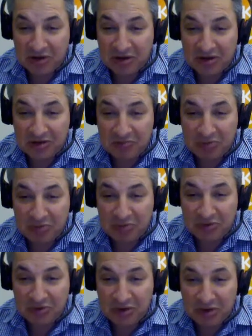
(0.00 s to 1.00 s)
well, no, this
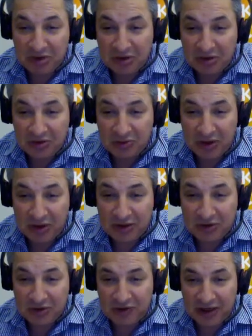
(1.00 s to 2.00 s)
person's
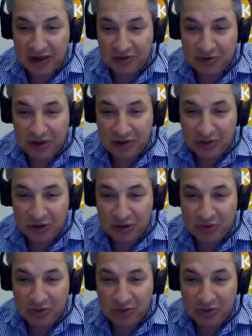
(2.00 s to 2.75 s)
grade is far too low.